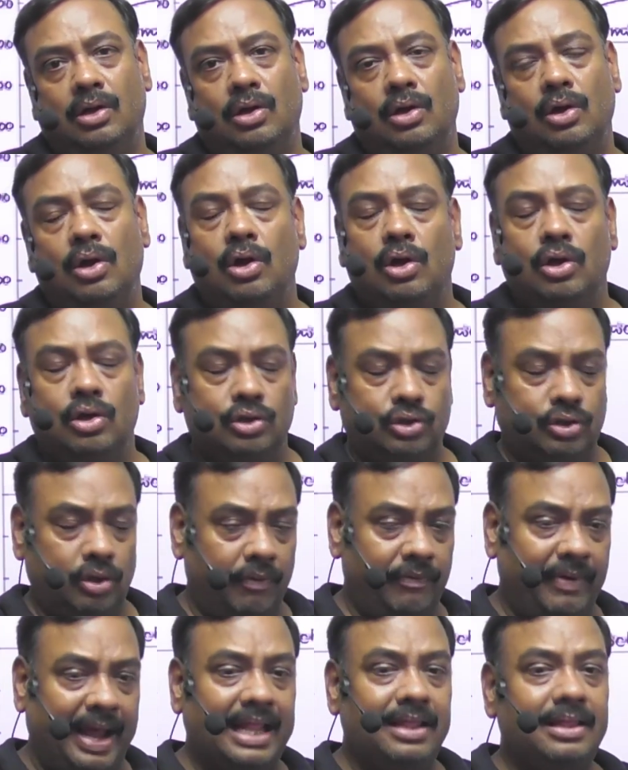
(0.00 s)
So
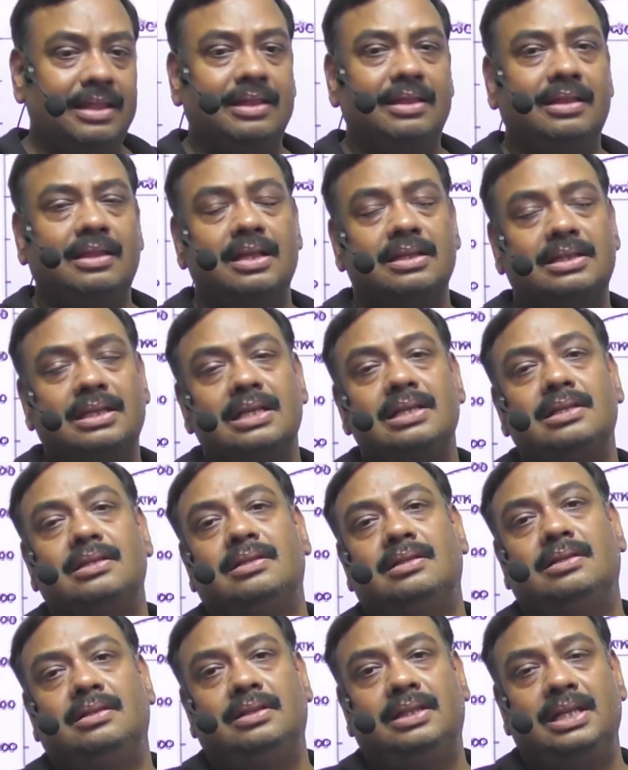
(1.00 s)
when
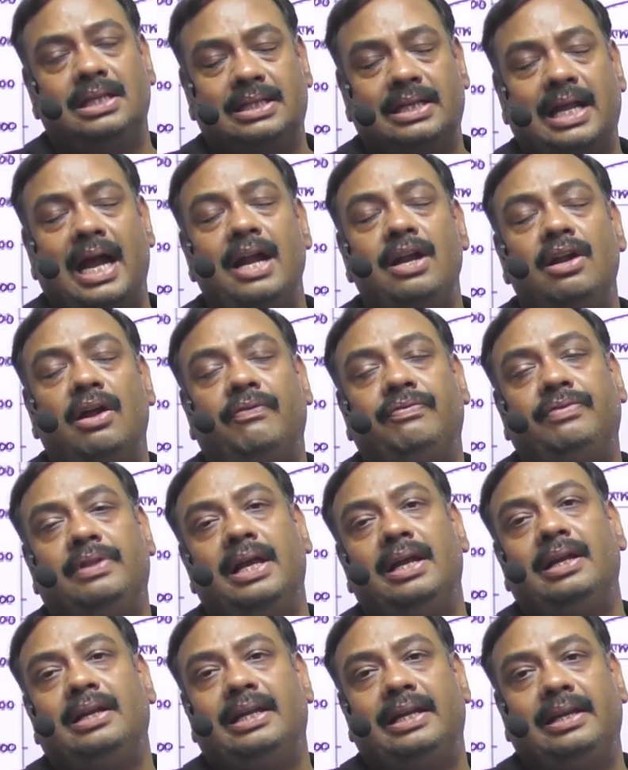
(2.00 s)
this kind of
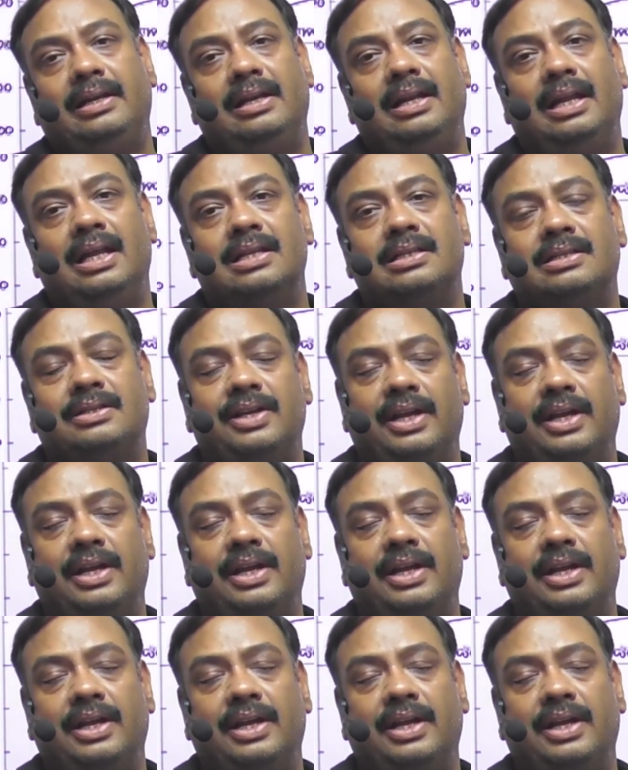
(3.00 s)
thing is taking